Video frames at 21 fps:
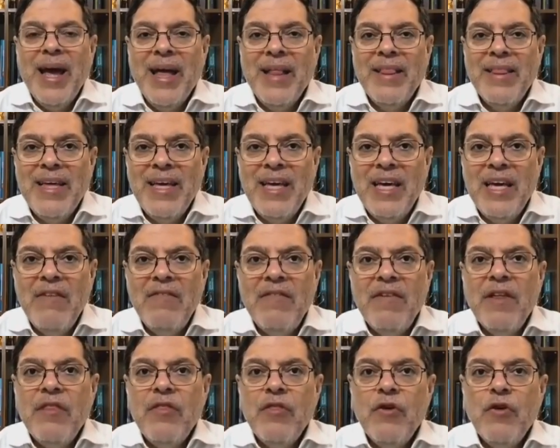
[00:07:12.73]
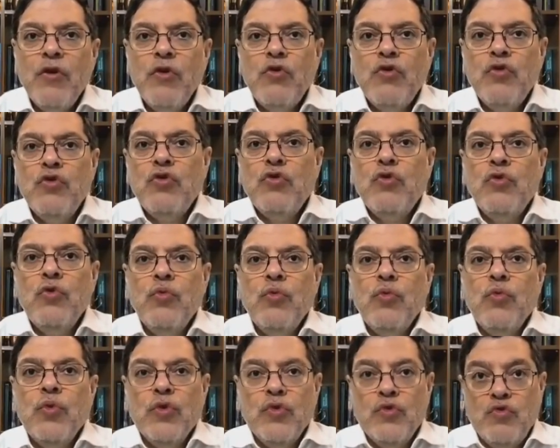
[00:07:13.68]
And even those who